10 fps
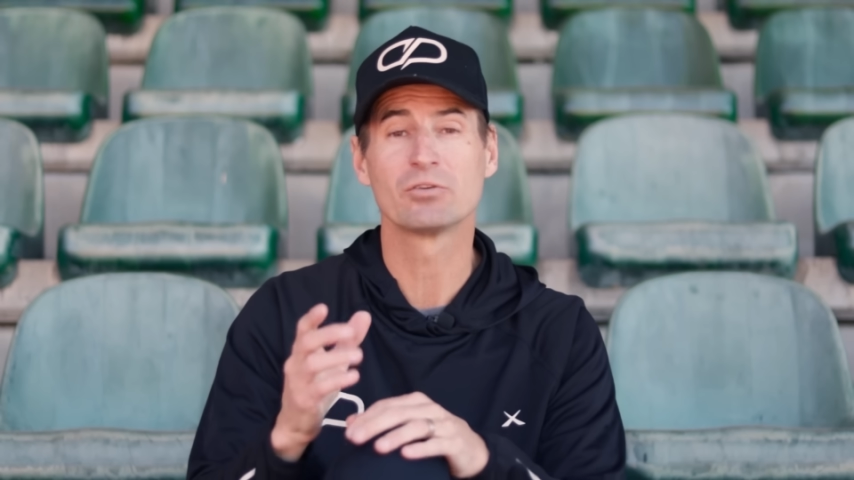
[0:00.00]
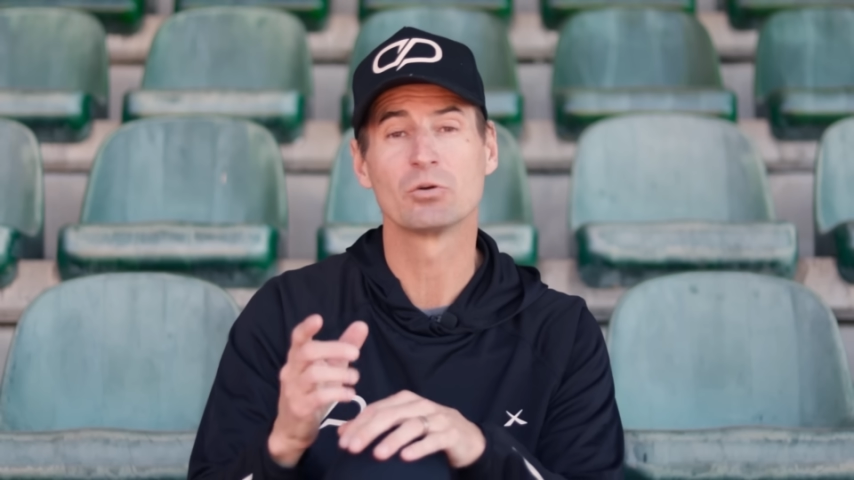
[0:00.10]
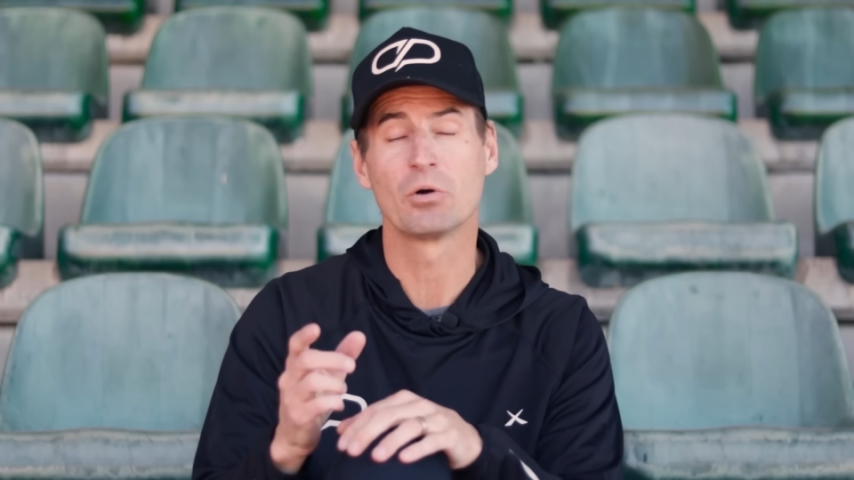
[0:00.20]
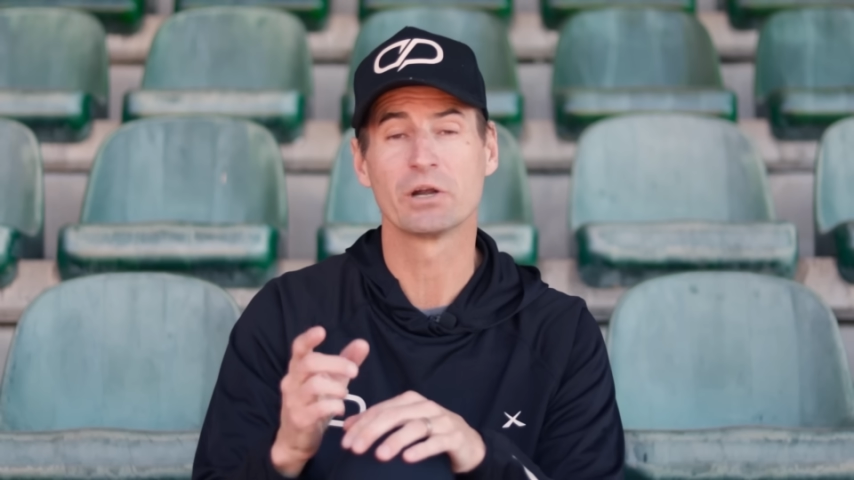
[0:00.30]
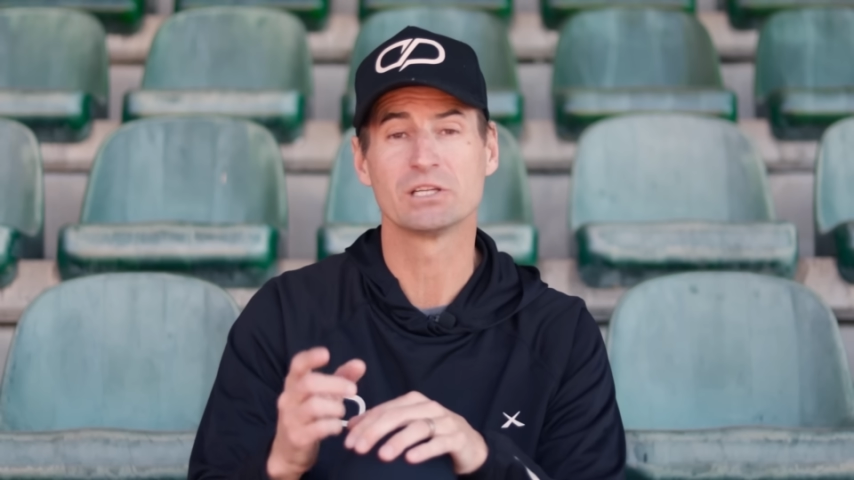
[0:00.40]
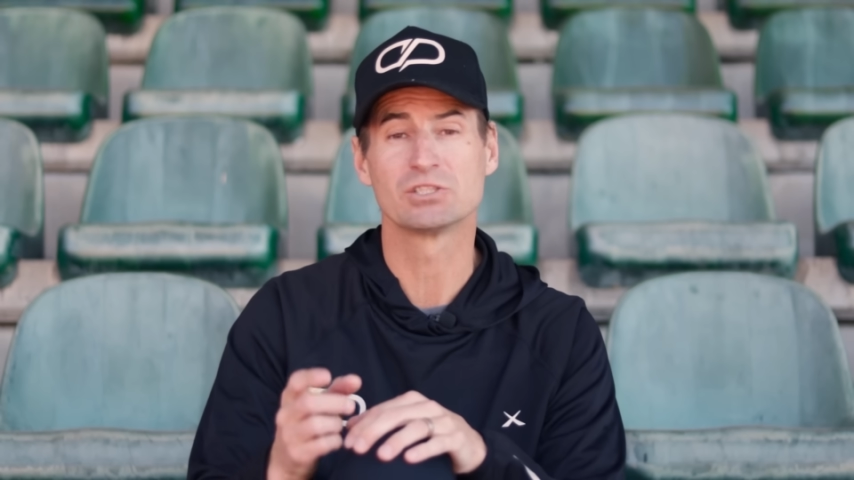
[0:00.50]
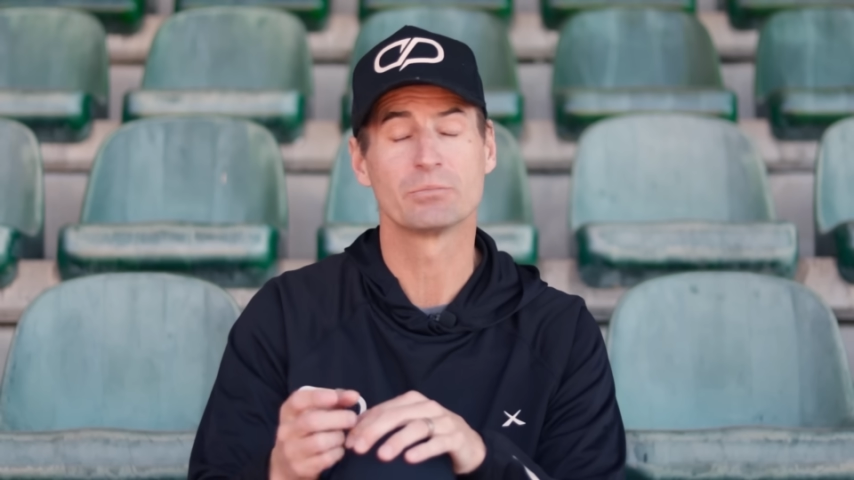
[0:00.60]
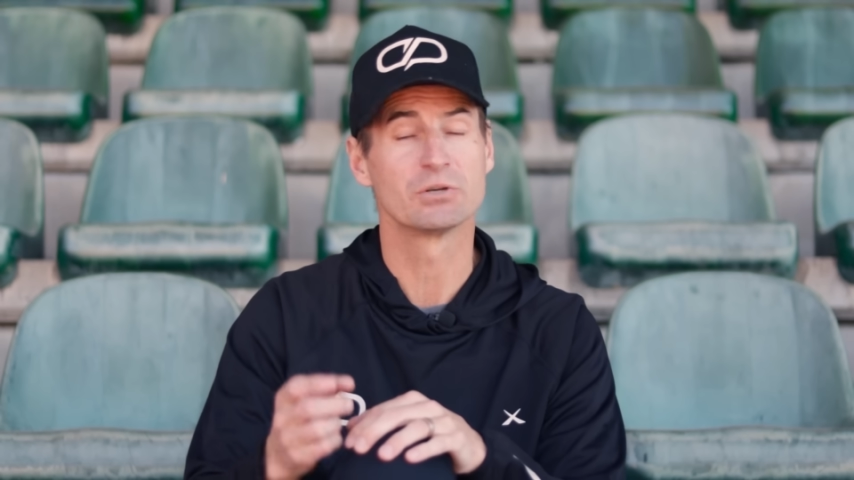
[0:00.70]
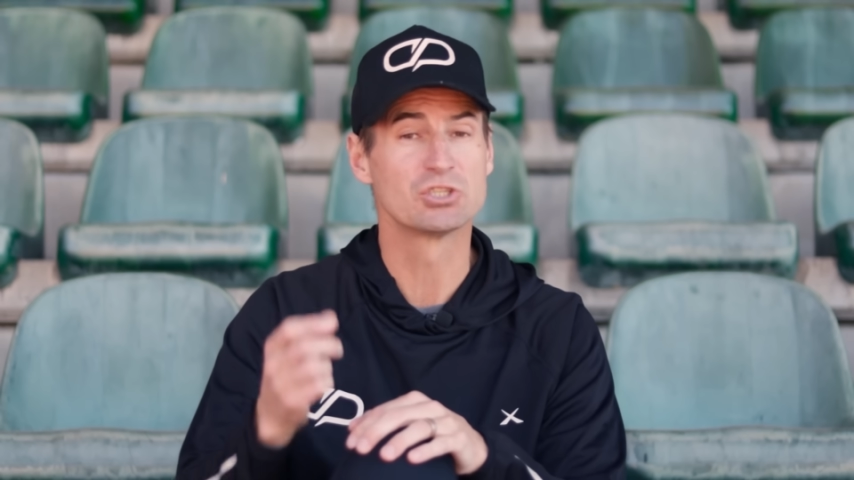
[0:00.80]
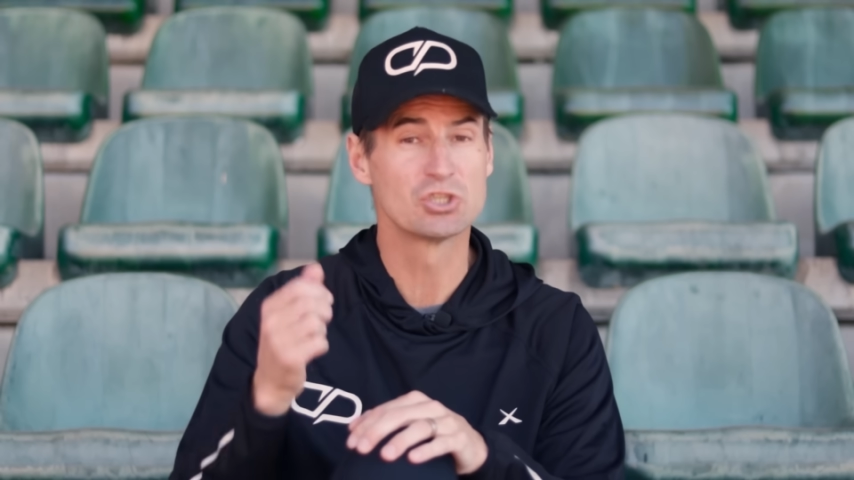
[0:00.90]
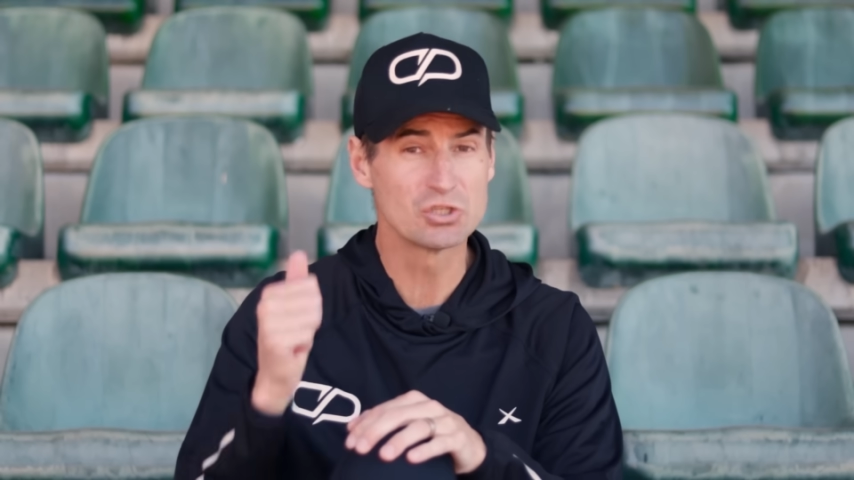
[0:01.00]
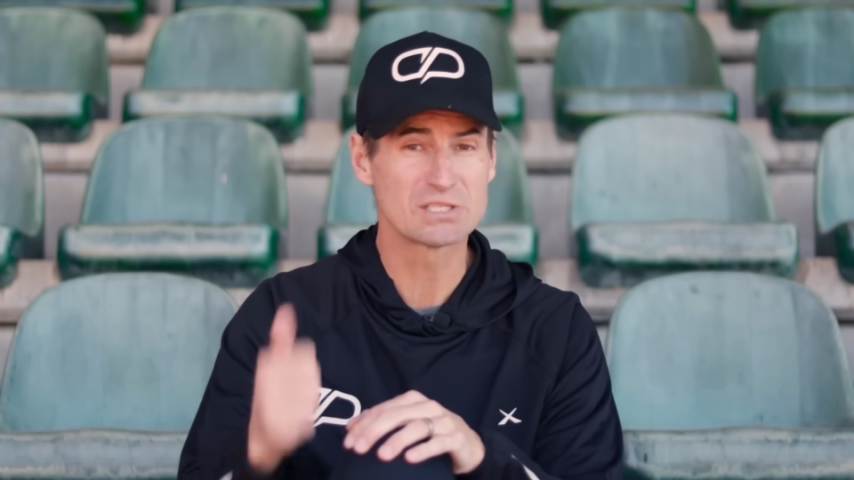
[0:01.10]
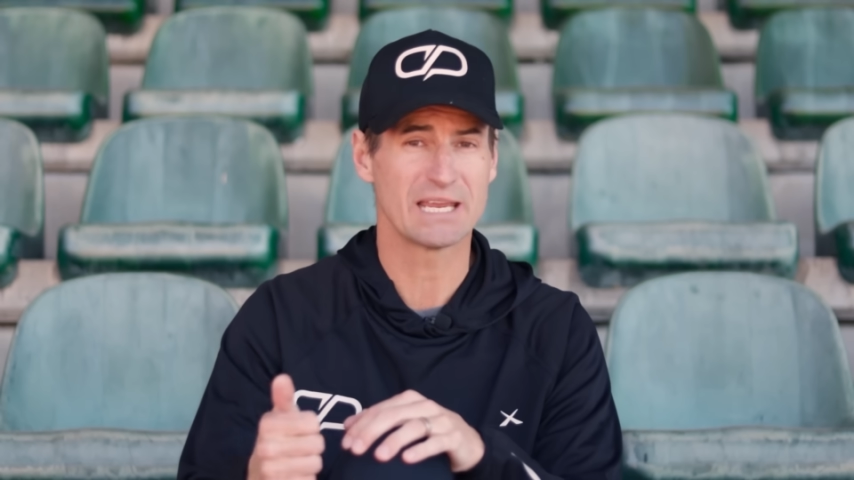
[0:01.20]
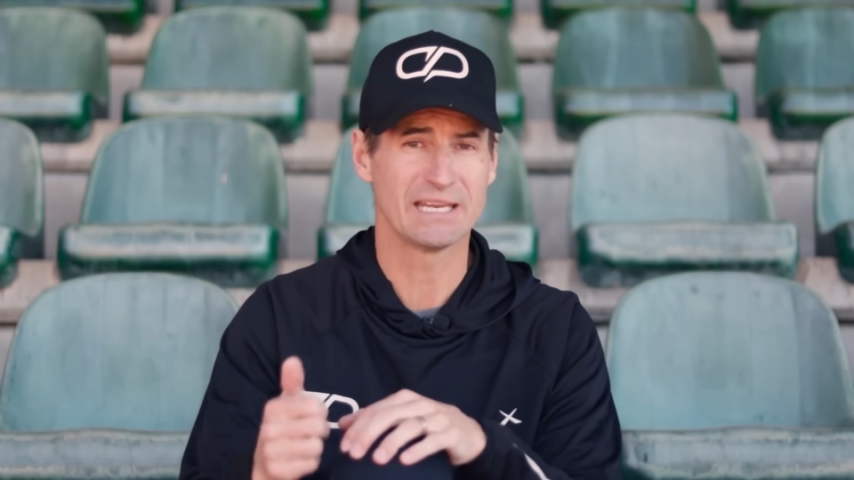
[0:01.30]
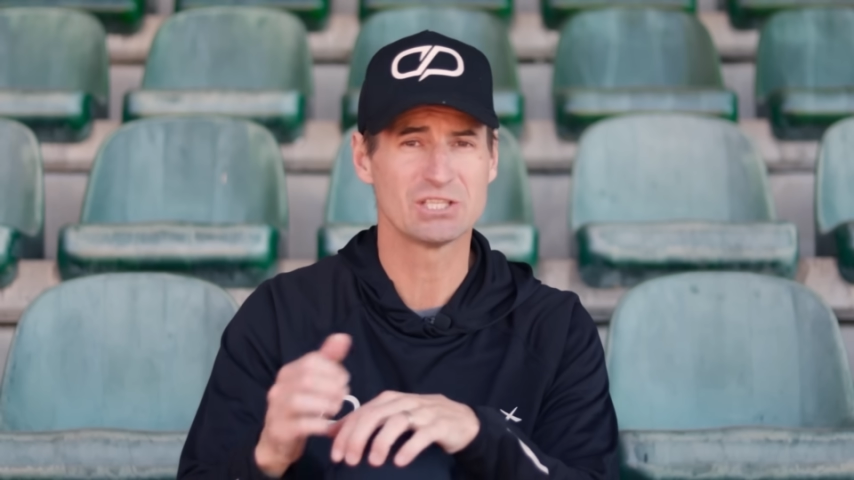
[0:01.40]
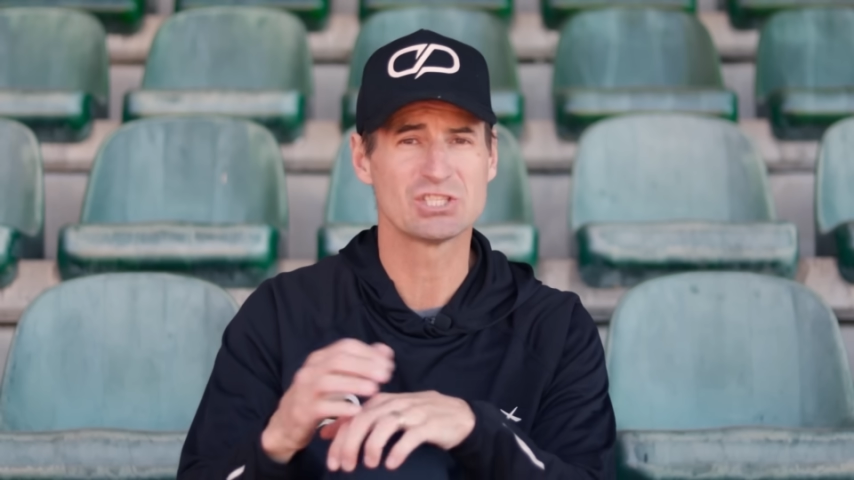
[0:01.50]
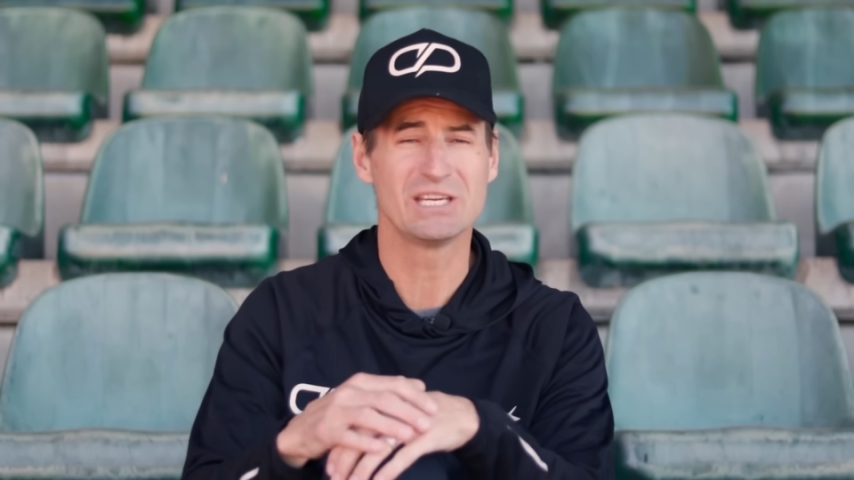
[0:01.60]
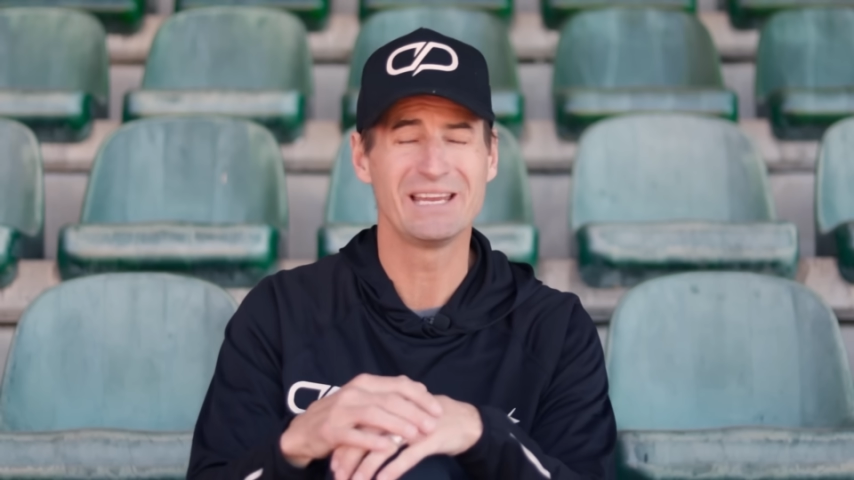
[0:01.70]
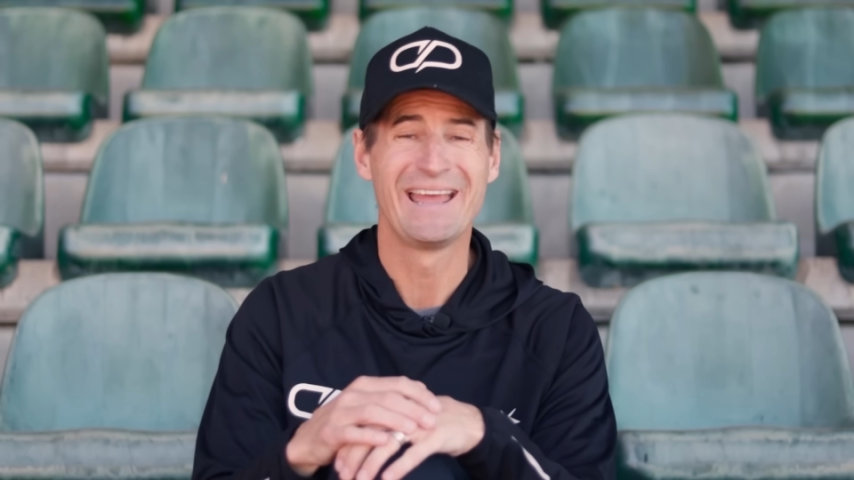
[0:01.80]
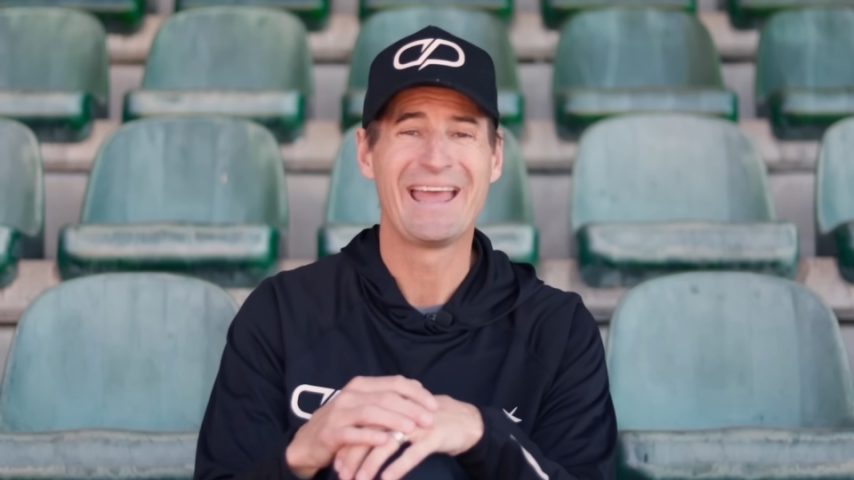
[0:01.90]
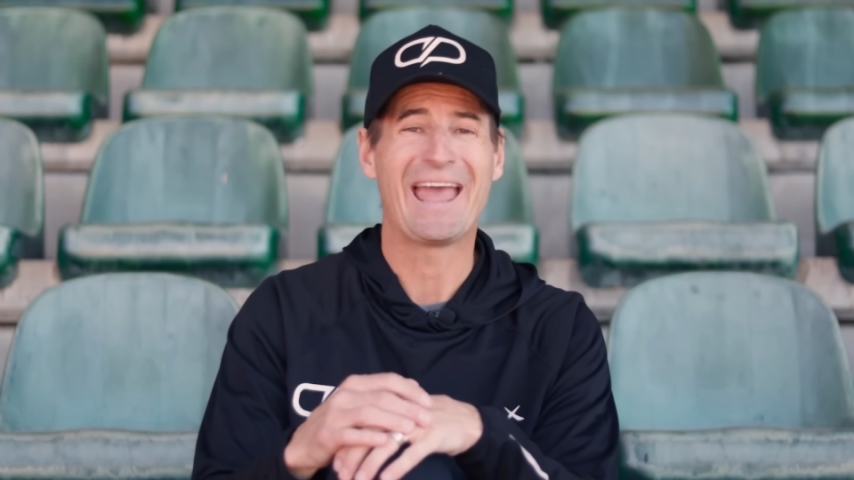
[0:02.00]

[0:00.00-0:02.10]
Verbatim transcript: your body to produce energy